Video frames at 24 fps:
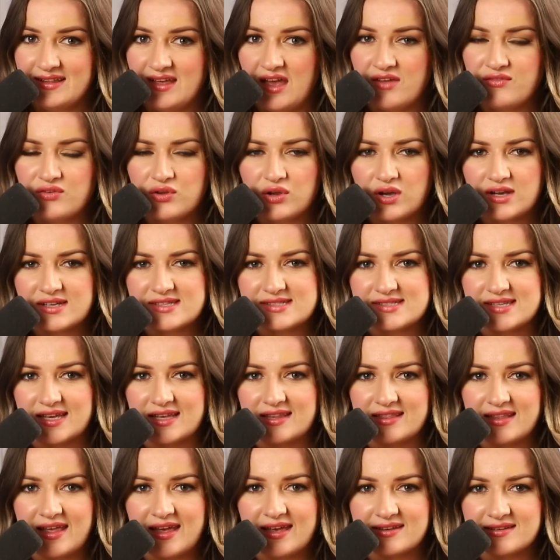Have you guys
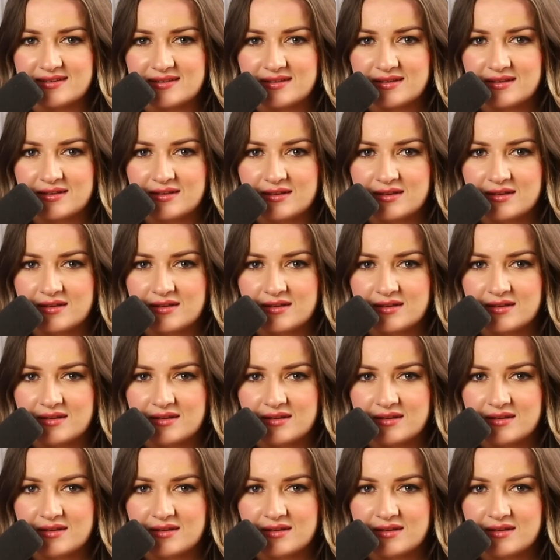seen that?